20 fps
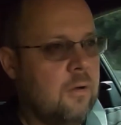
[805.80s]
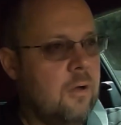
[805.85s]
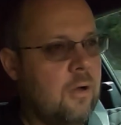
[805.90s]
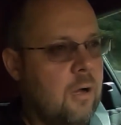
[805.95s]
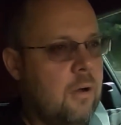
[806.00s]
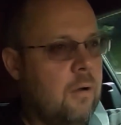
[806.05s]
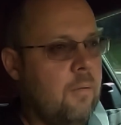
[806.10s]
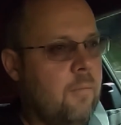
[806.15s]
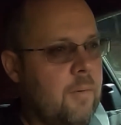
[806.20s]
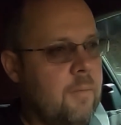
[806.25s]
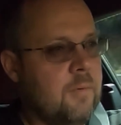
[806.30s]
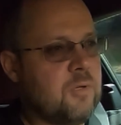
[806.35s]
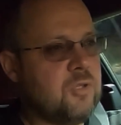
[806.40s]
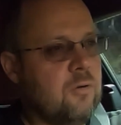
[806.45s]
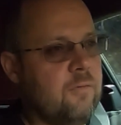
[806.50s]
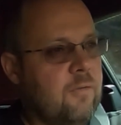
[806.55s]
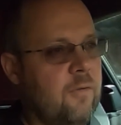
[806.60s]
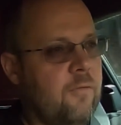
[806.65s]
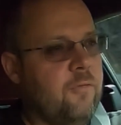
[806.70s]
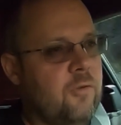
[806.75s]
I'm not
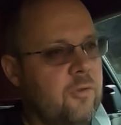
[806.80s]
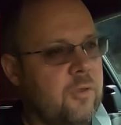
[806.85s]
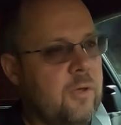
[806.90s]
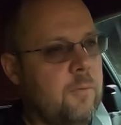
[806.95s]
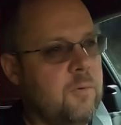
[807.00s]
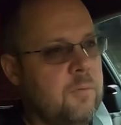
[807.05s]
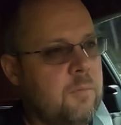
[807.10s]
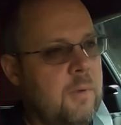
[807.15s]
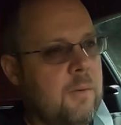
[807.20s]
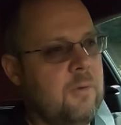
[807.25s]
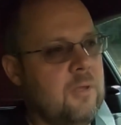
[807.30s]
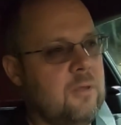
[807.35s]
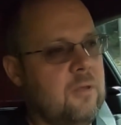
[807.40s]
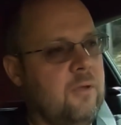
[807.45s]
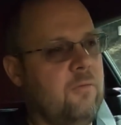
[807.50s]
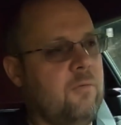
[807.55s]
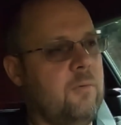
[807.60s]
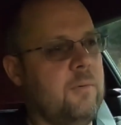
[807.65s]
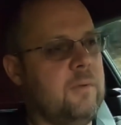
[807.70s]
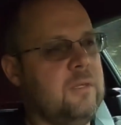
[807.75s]
sure if he filled up with maybe a
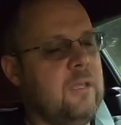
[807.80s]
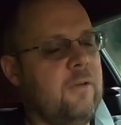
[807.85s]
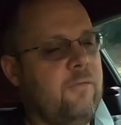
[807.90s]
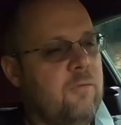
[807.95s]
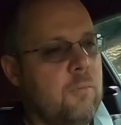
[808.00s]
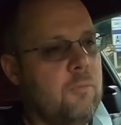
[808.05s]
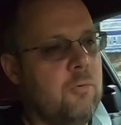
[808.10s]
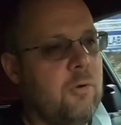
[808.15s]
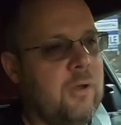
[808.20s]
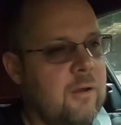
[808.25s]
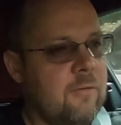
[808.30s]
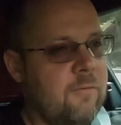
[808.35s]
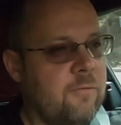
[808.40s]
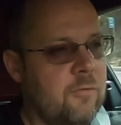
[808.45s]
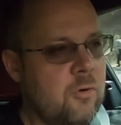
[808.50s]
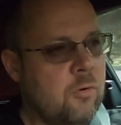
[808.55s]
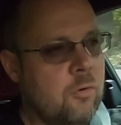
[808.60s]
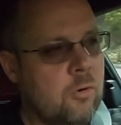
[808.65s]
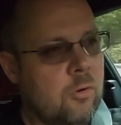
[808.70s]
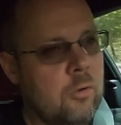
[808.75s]
little bit of different brand
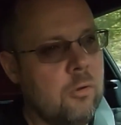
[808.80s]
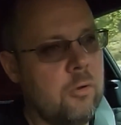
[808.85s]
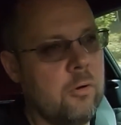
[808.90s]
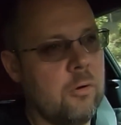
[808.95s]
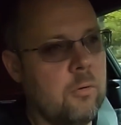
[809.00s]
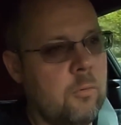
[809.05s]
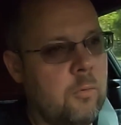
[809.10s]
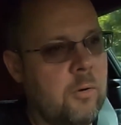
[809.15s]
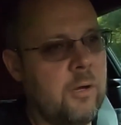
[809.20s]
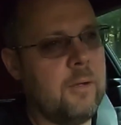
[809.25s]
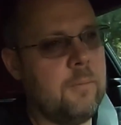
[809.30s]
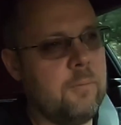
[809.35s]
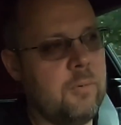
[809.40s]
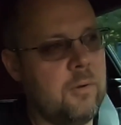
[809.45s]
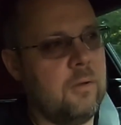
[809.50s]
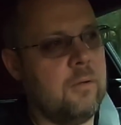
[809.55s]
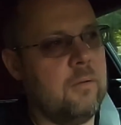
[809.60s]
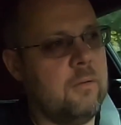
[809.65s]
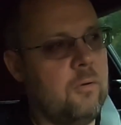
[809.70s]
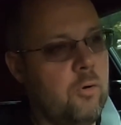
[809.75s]
fuel or what,
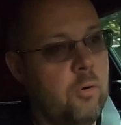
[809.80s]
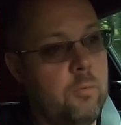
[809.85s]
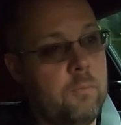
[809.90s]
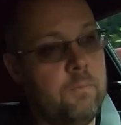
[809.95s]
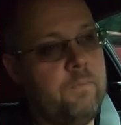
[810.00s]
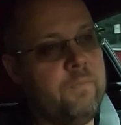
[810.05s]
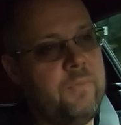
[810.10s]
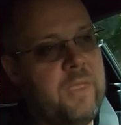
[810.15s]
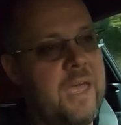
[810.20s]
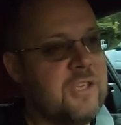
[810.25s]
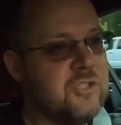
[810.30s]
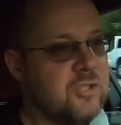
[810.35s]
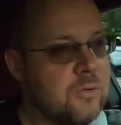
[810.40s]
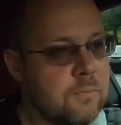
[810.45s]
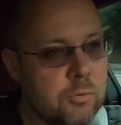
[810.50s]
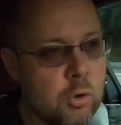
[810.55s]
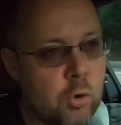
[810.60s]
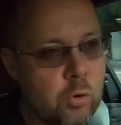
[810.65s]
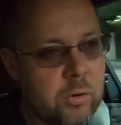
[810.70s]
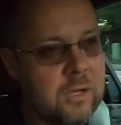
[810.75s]
or the
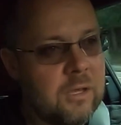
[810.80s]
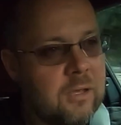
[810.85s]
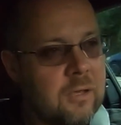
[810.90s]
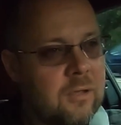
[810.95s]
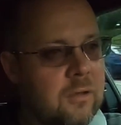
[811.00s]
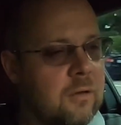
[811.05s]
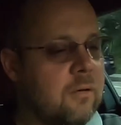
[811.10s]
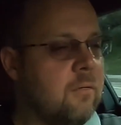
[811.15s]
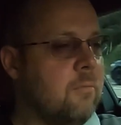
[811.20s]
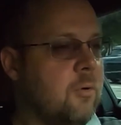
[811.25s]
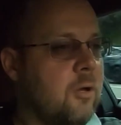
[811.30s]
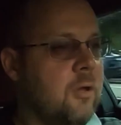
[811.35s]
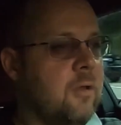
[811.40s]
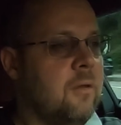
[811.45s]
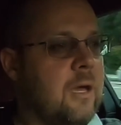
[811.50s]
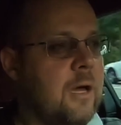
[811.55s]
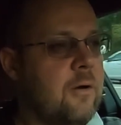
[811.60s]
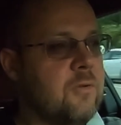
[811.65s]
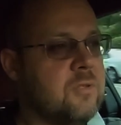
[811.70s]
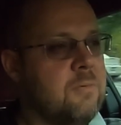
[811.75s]
engine broke in, but
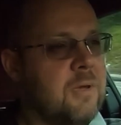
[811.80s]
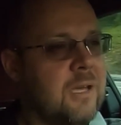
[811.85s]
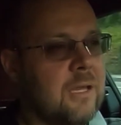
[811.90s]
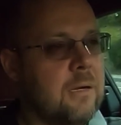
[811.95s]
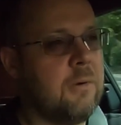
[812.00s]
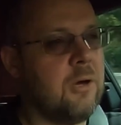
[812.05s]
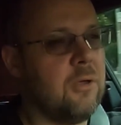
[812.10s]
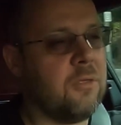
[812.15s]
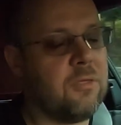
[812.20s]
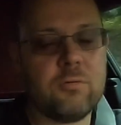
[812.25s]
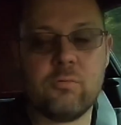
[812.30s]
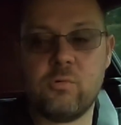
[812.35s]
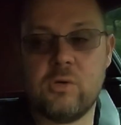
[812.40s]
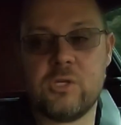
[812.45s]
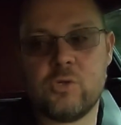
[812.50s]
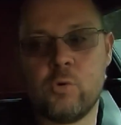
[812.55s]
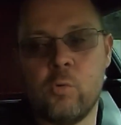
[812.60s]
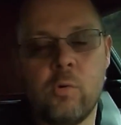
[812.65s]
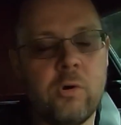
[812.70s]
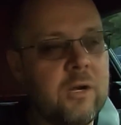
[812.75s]
now it's making about
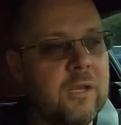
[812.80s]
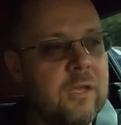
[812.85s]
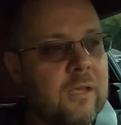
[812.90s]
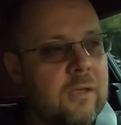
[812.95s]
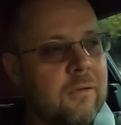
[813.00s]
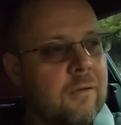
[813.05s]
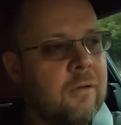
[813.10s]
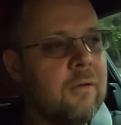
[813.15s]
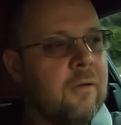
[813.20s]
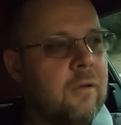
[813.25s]
320